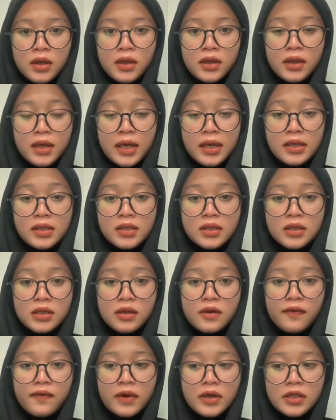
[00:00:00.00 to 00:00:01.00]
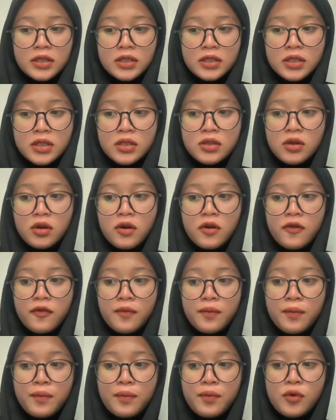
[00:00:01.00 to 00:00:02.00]
Next, the function of
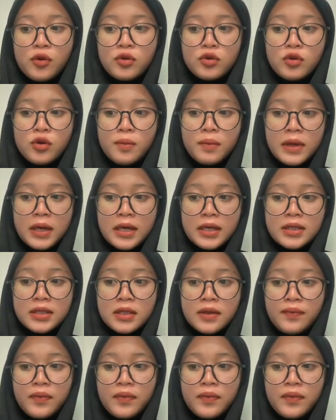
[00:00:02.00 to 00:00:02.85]
protoplast